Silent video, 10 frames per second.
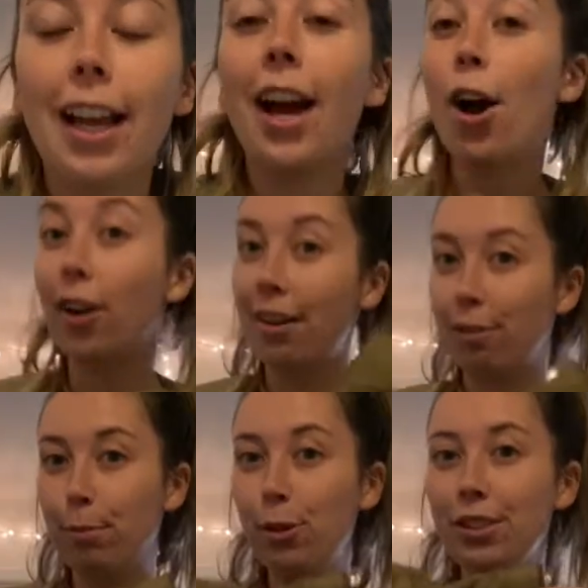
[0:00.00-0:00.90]
Okay, for
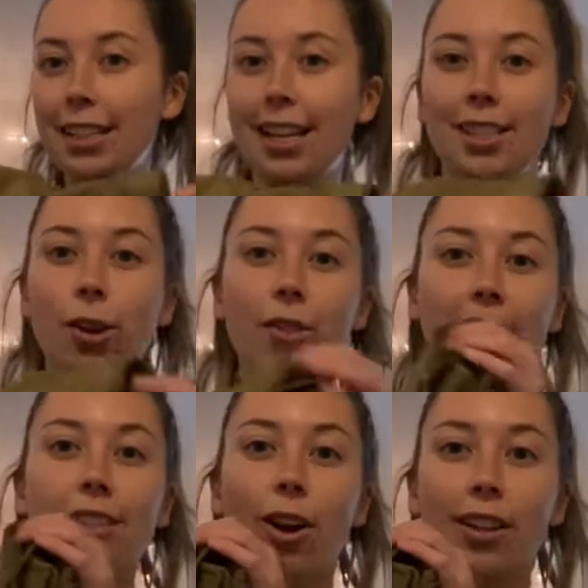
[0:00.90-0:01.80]
boots, so
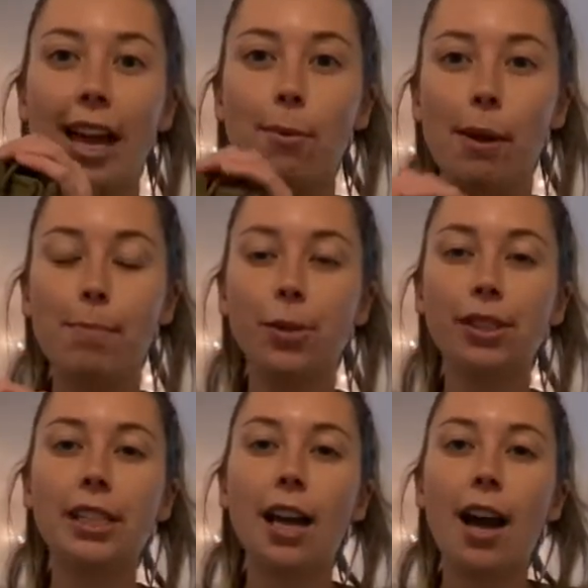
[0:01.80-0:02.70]
these are lightweight
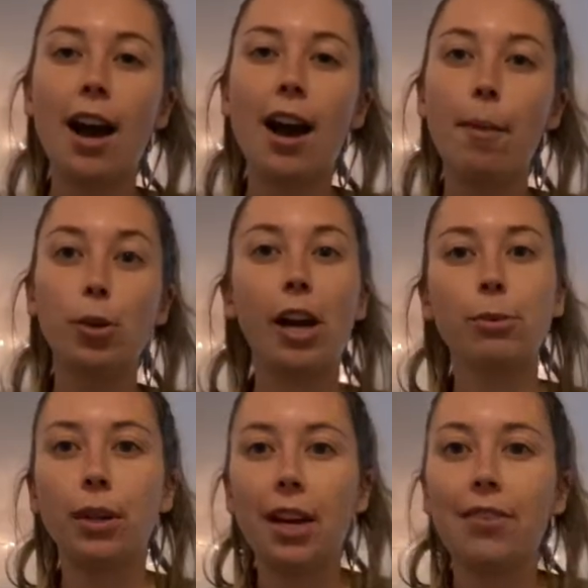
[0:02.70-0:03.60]
boots. You guys
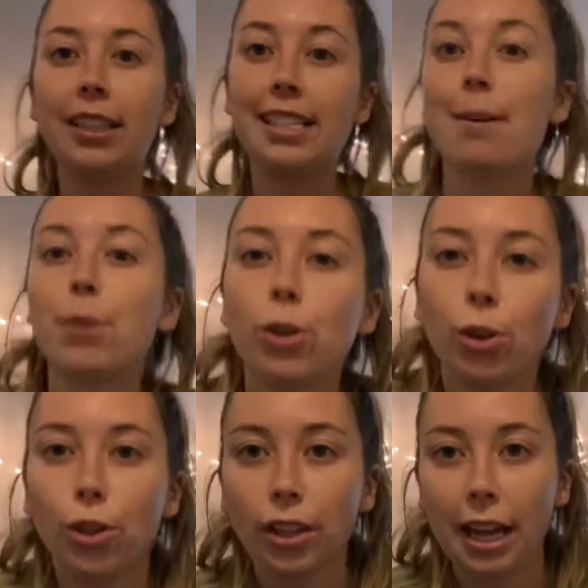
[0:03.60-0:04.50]
were given
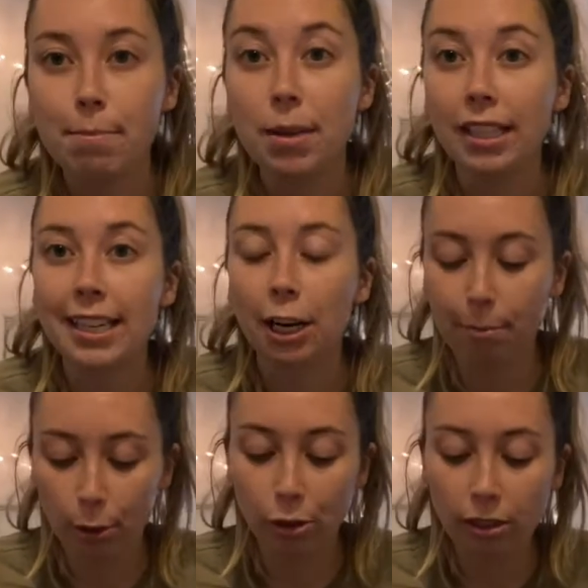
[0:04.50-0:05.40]
typical like military
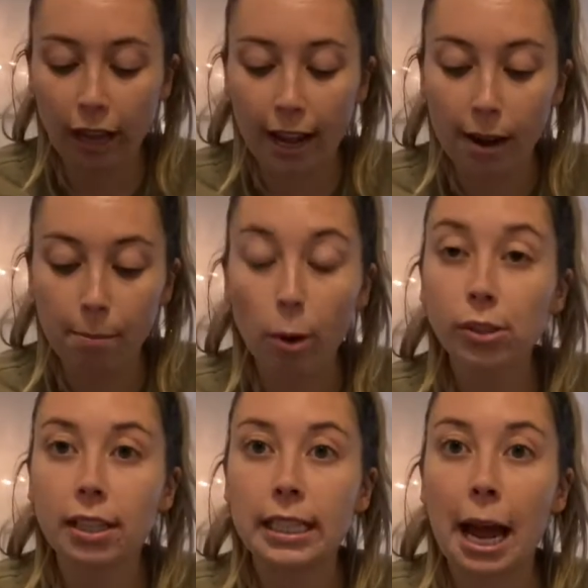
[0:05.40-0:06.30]
boots, and most
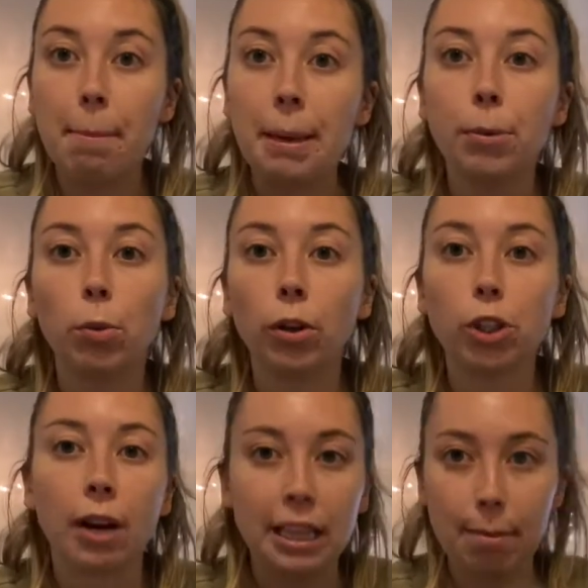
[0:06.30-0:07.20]
of the time people will
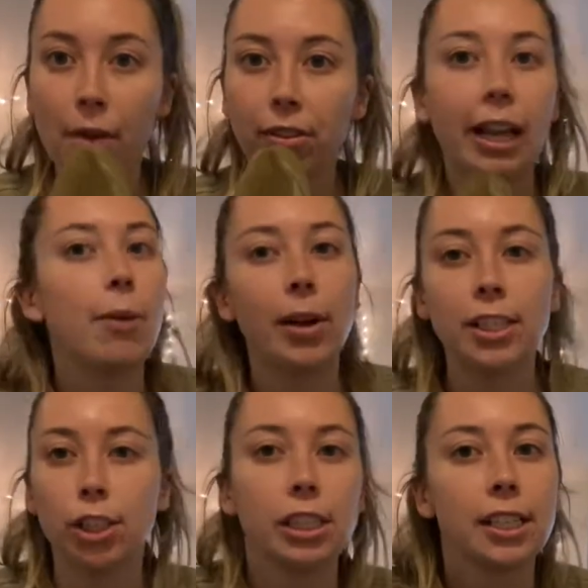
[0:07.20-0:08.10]
trade them out for lightweights
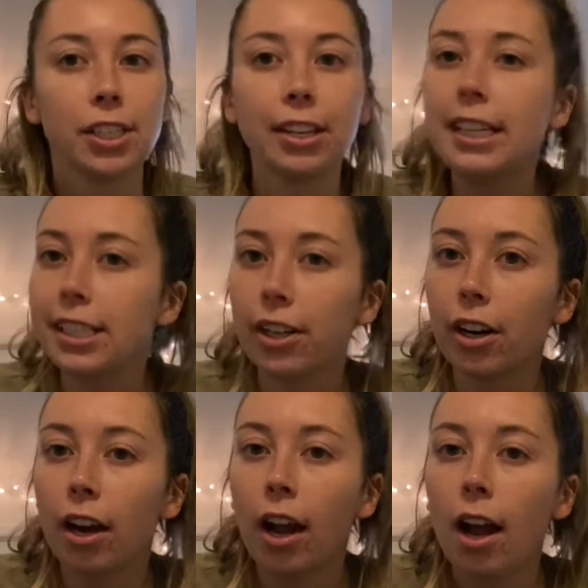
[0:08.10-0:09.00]
just because they're
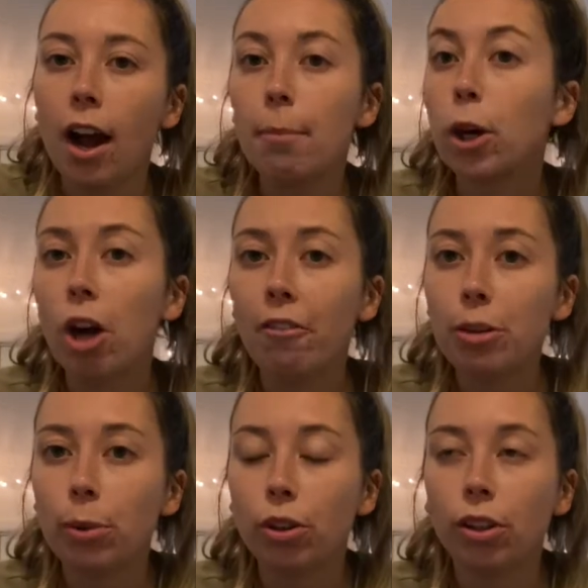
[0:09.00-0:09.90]
easier, more
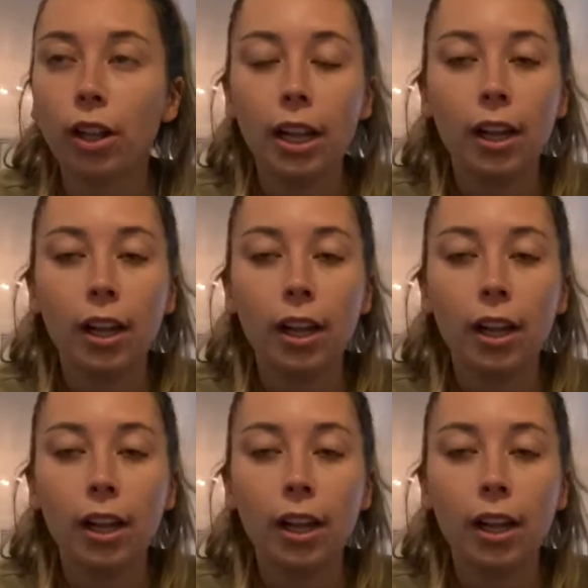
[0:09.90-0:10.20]
comfortable,